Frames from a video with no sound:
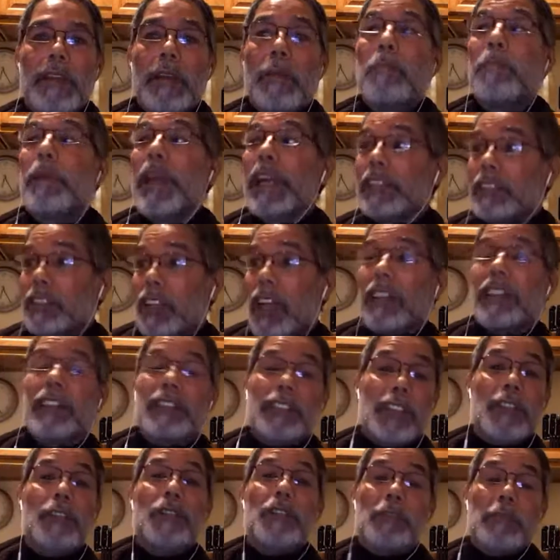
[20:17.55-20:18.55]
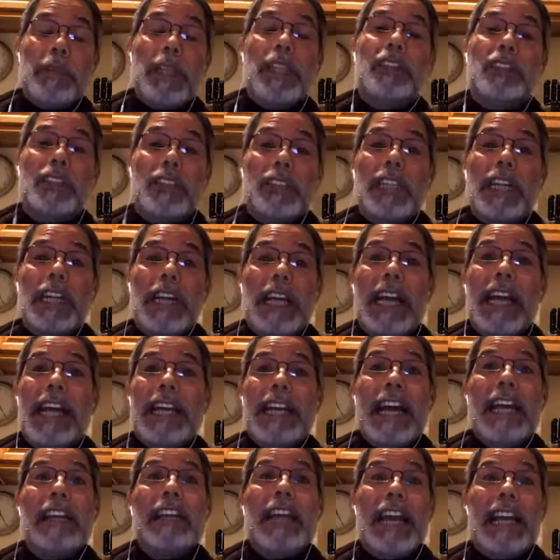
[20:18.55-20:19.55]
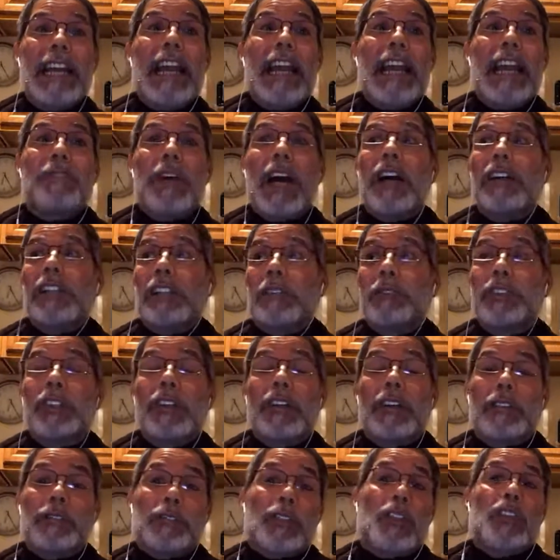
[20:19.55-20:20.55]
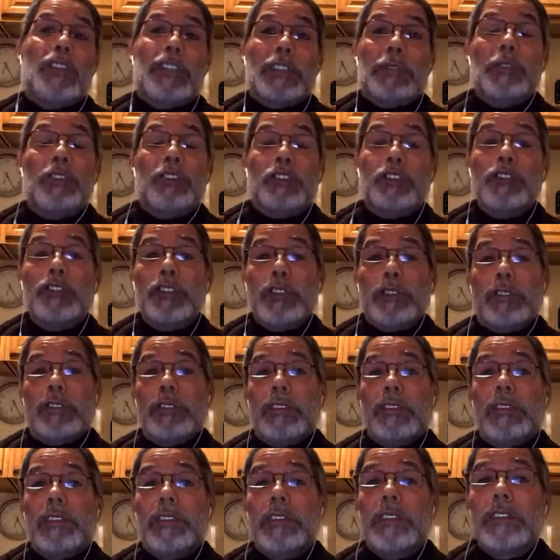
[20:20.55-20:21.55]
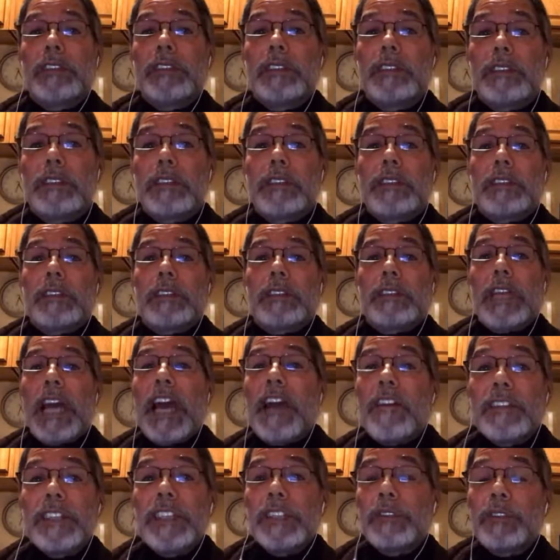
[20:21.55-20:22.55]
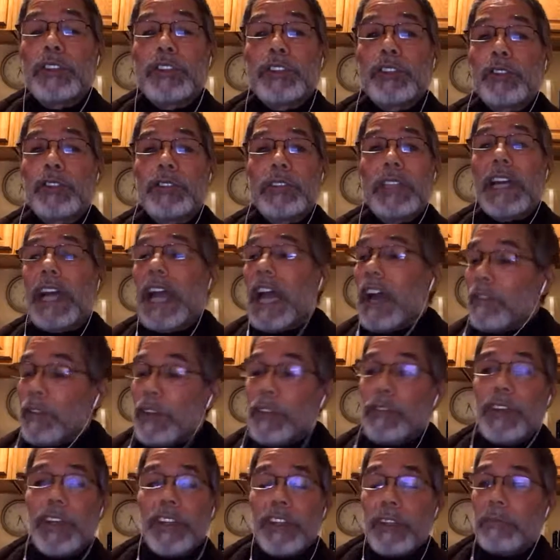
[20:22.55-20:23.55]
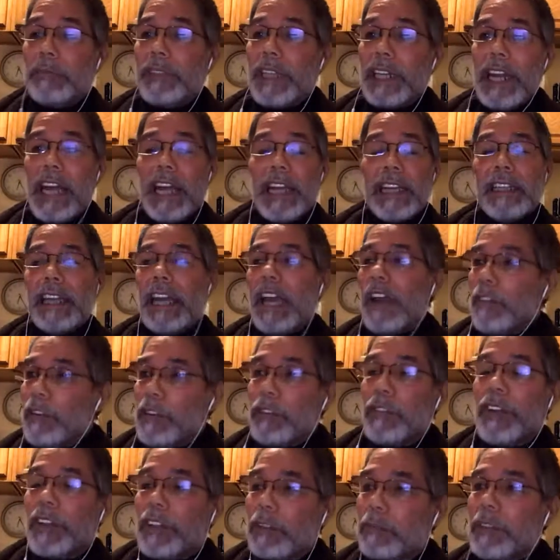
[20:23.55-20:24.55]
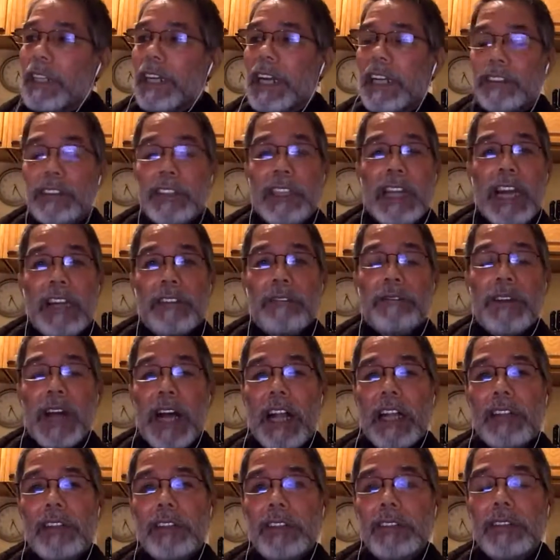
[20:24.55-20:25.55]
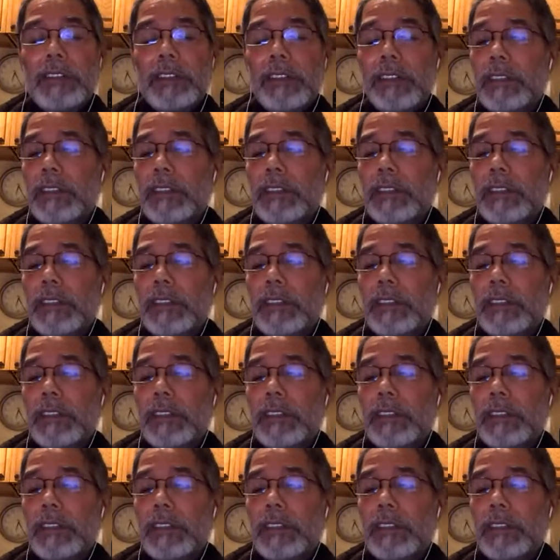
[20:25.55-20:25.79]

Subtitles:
based on this information that, and I found it was, of course, it was true. Everything was true. Every rhythm that I followed